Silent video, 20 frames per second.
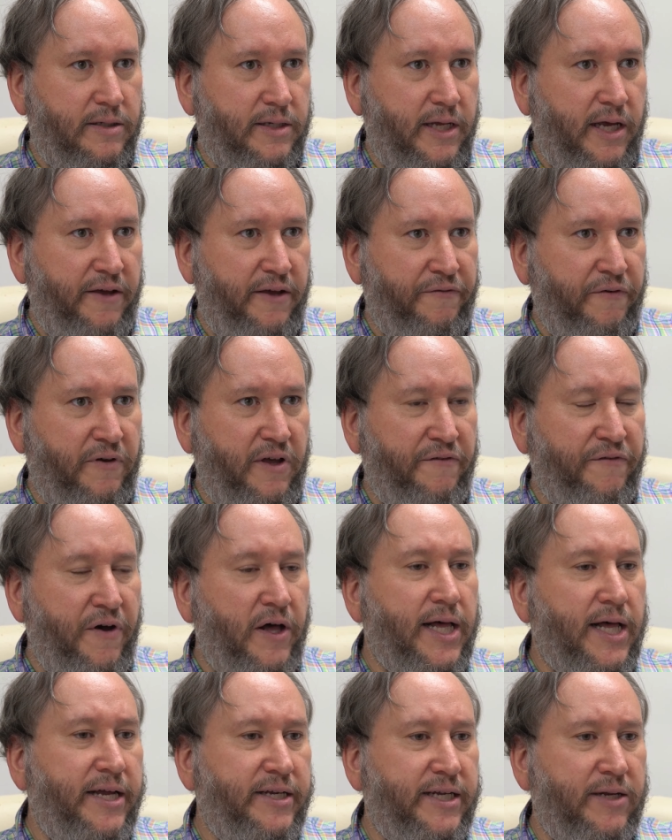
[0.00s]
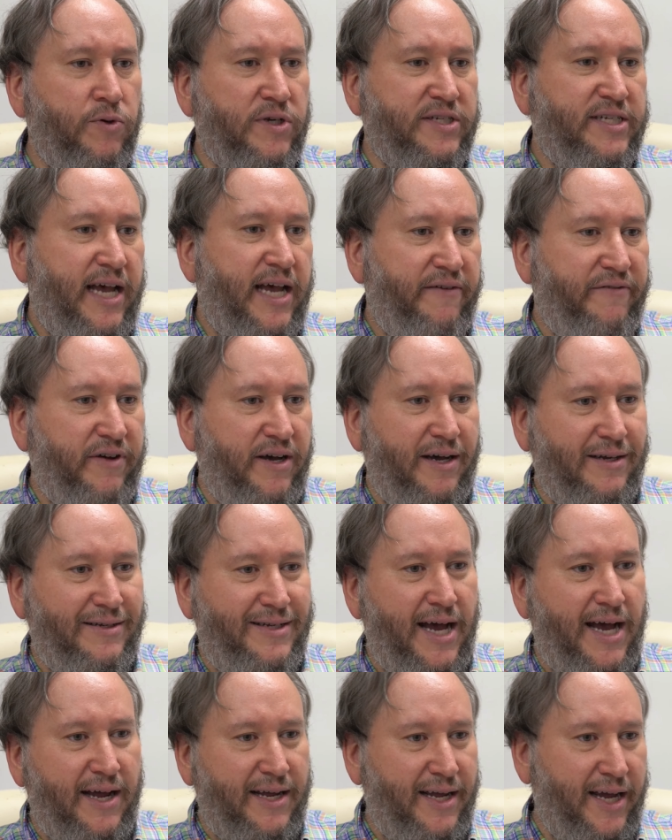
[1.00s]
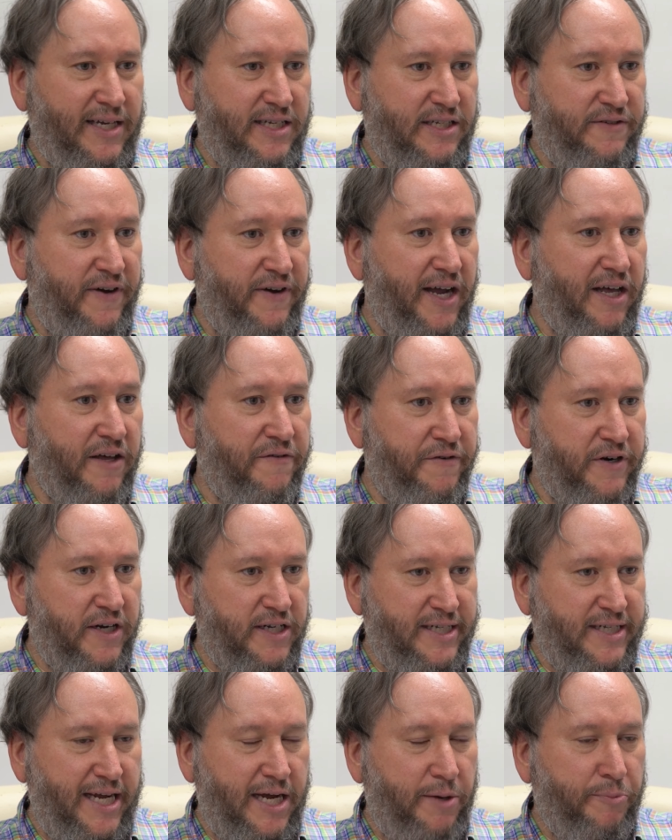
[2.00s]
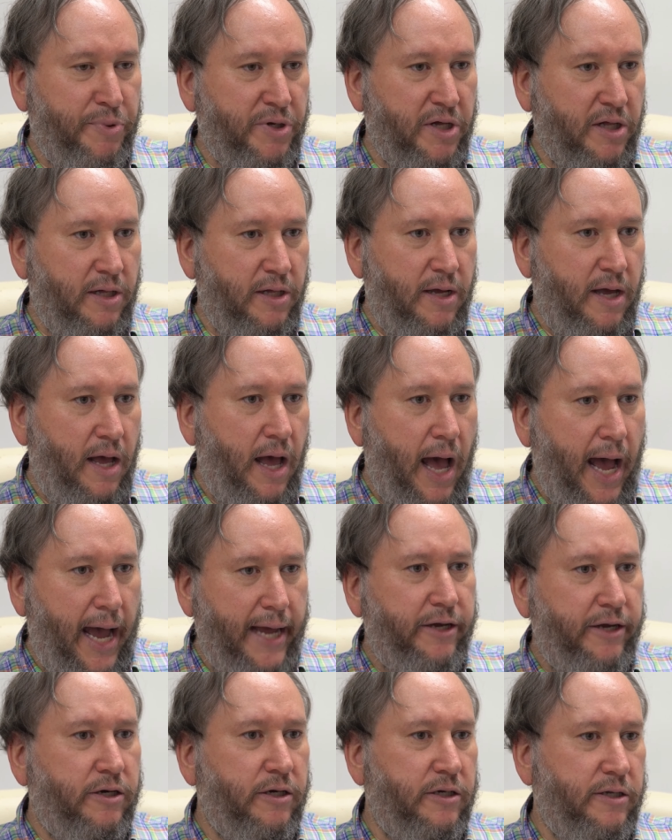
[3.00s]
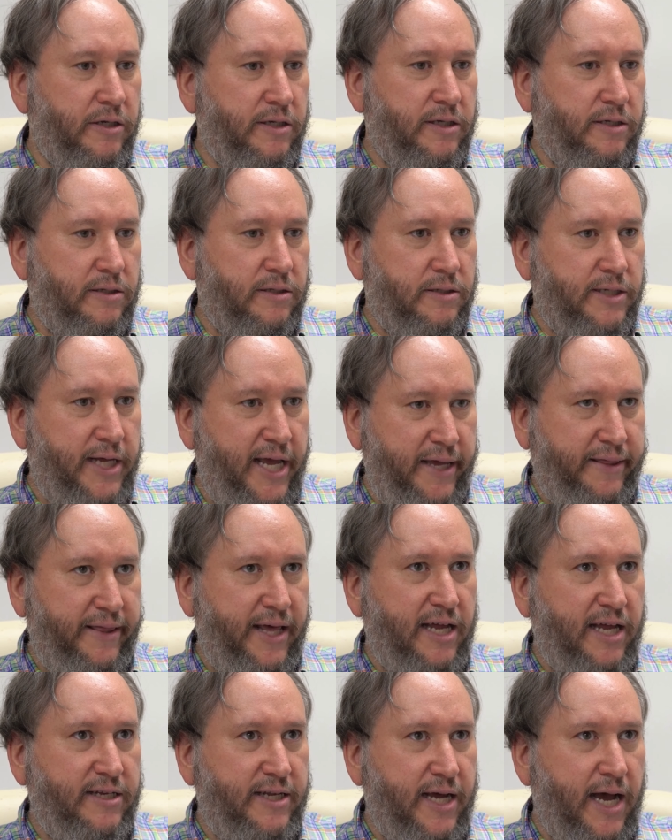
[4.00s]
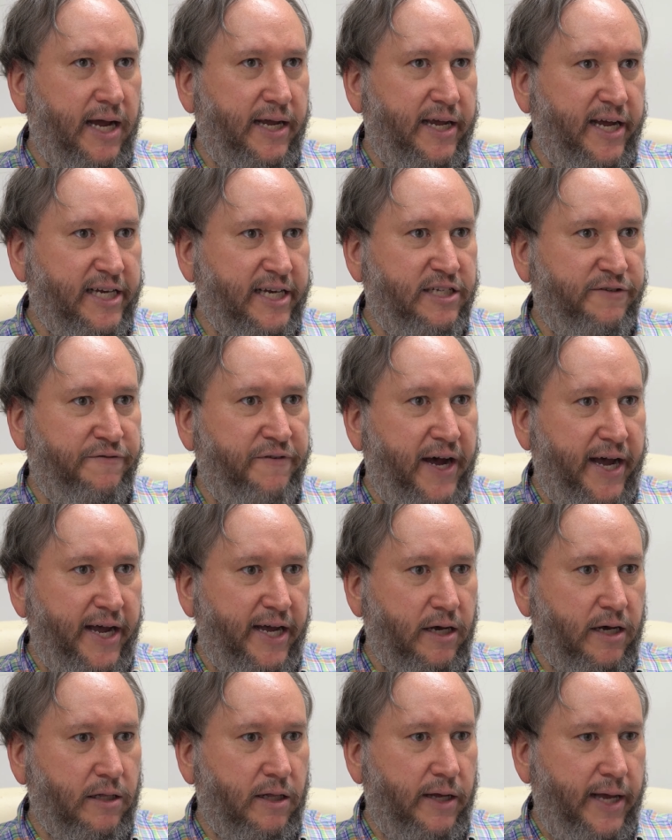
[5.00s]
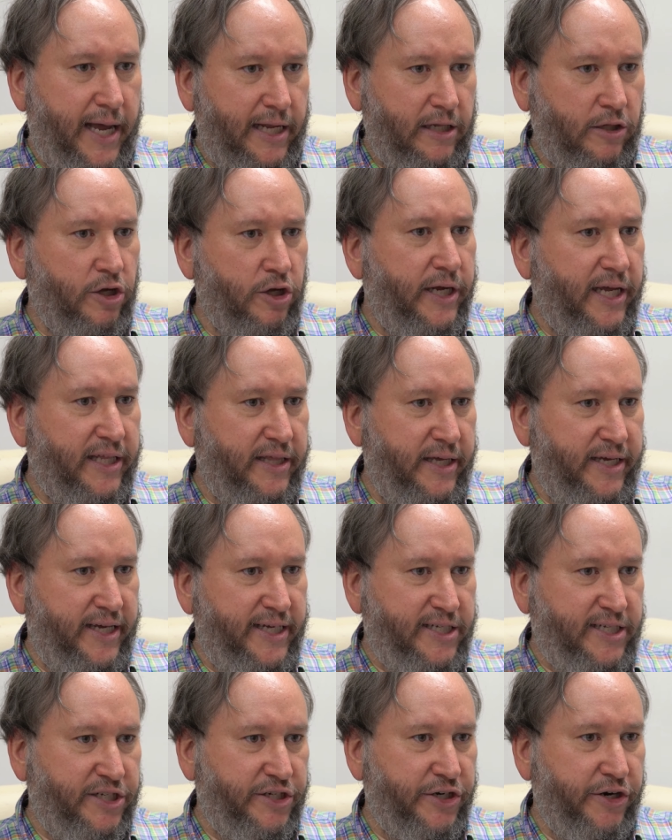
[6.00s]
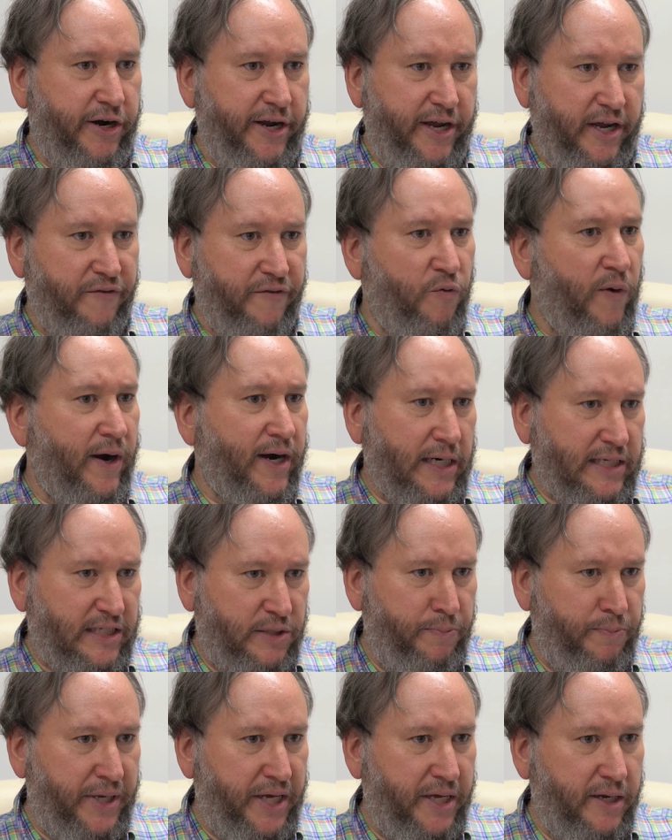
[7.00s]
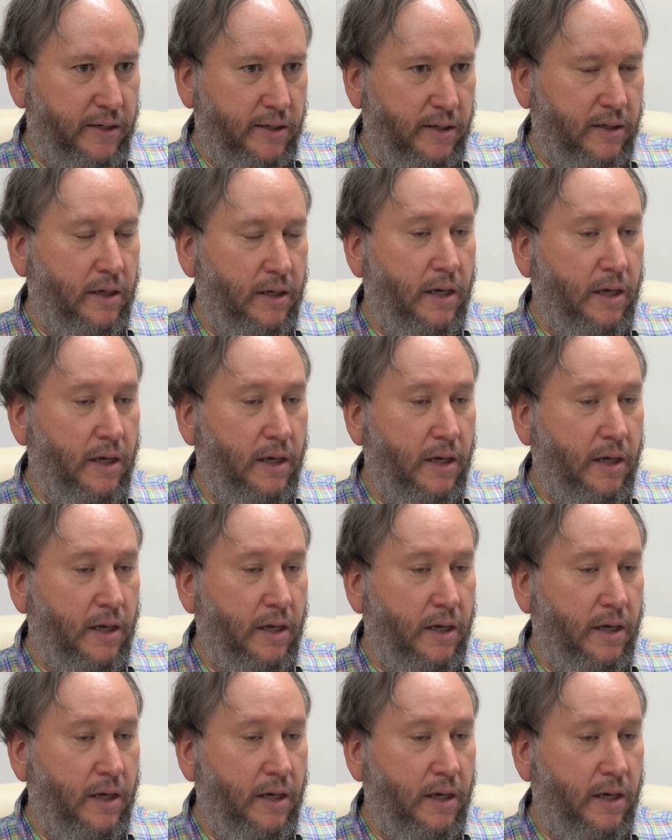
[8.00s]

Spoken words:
if all I did was have a docx file, for example, I couldn't take that docx file and look at the history of where it's been.